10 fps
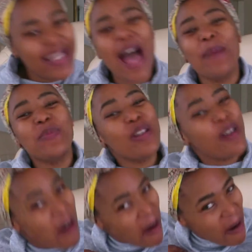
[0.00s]
I'm your
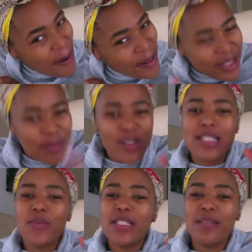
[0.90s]
girls,
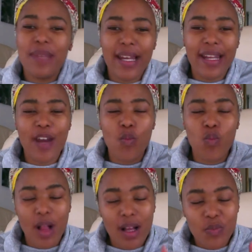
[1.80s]
Winston with Similane, and
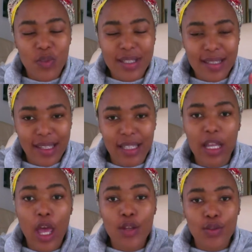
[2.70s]
welcome once again
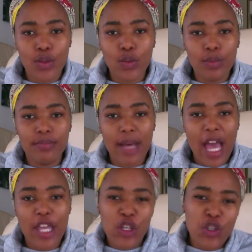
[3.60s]
to my
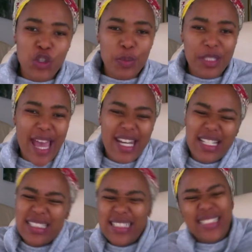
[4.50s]
YouTube channel.
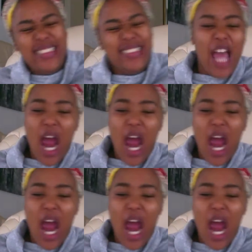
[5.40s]
Yes!